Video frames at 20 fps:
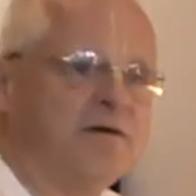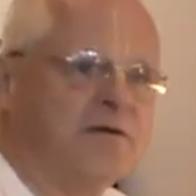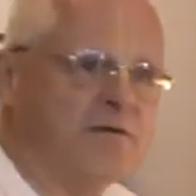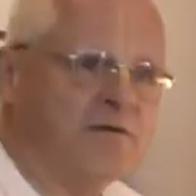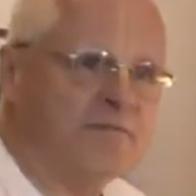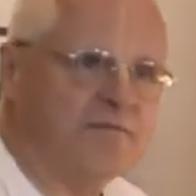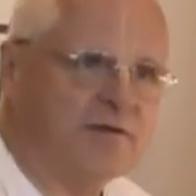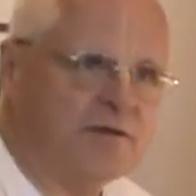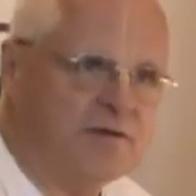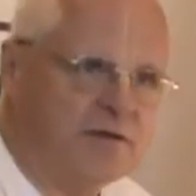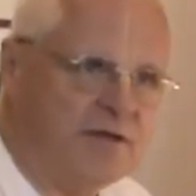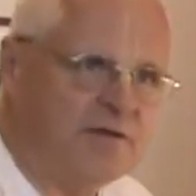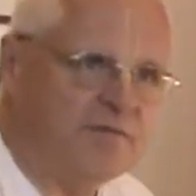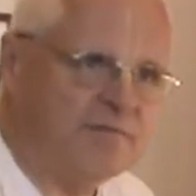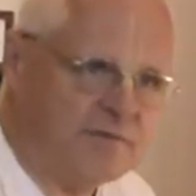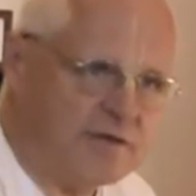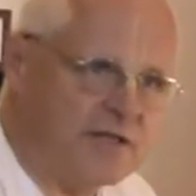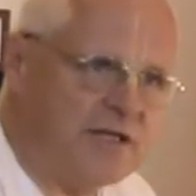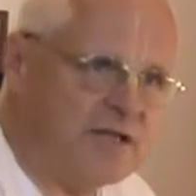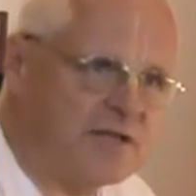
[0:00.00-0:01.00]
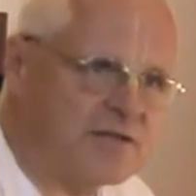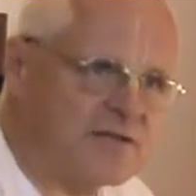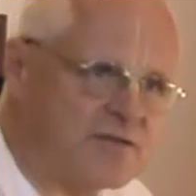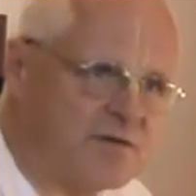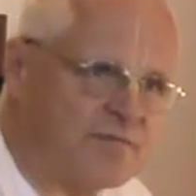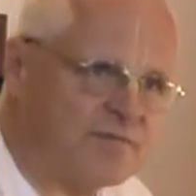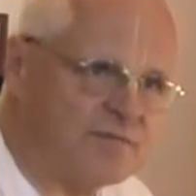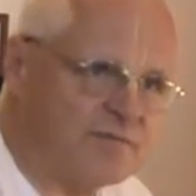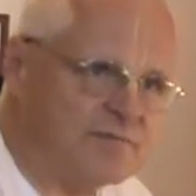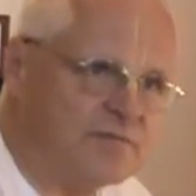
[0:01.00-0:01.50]
of the leaders
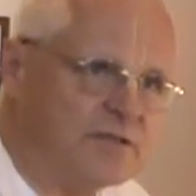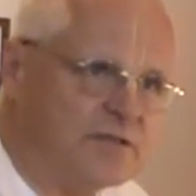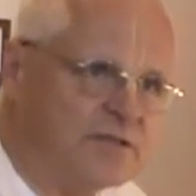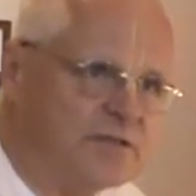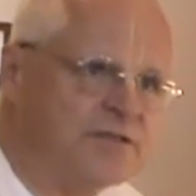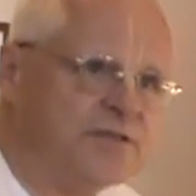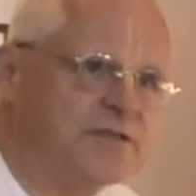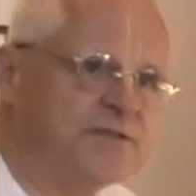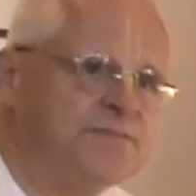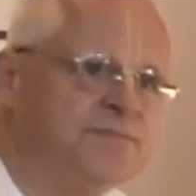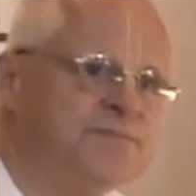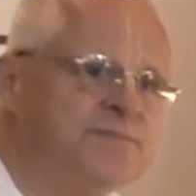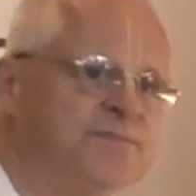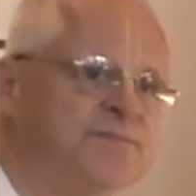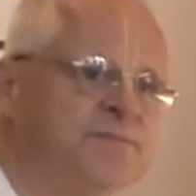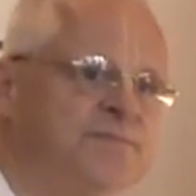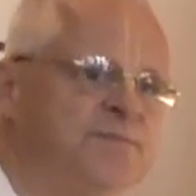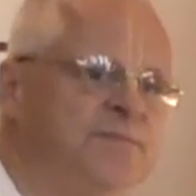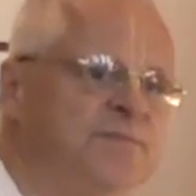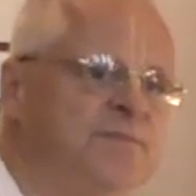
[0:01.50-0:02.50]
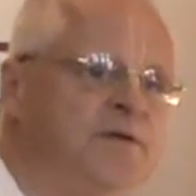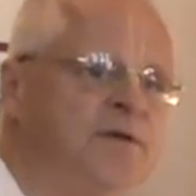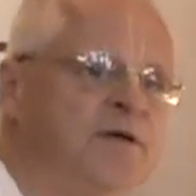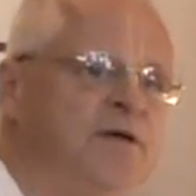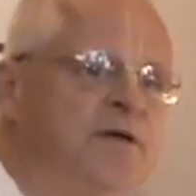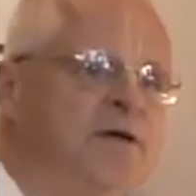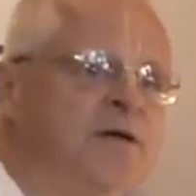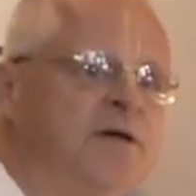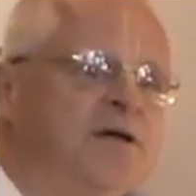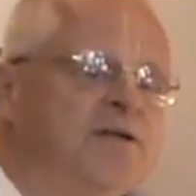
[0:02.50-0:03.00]
of the world,
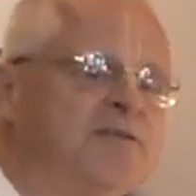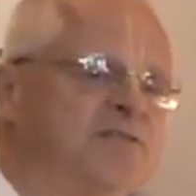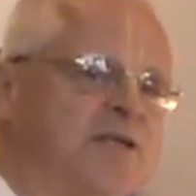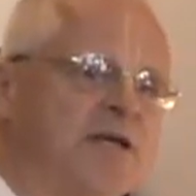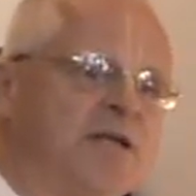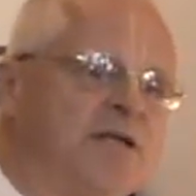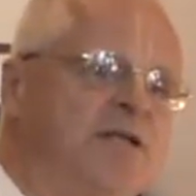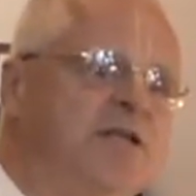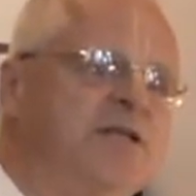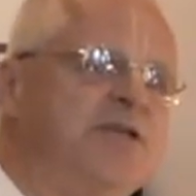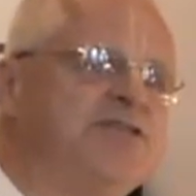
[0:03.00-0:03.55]
and suddenly he